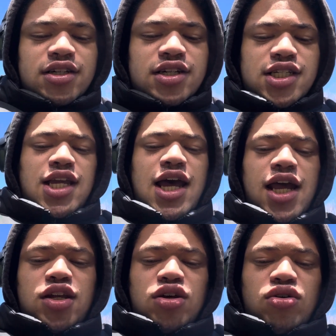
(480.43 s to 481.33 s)
are
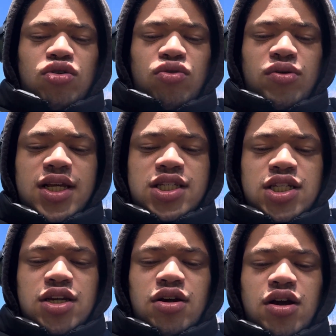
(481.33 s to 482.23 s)
designed to
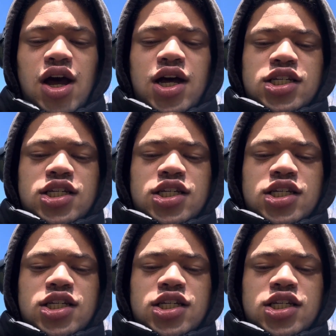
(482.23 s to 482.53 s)
increase your uh,